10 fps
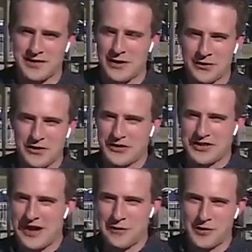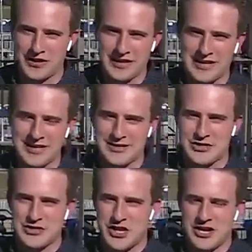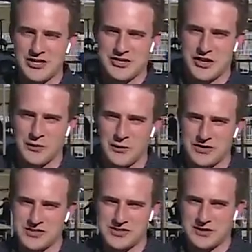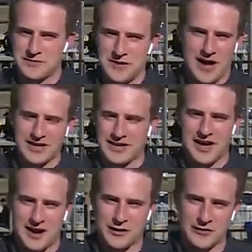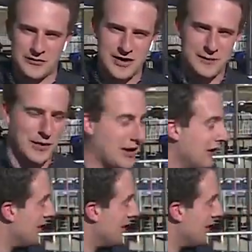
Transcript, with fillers: The only thing that really needed to change here was some iconography, but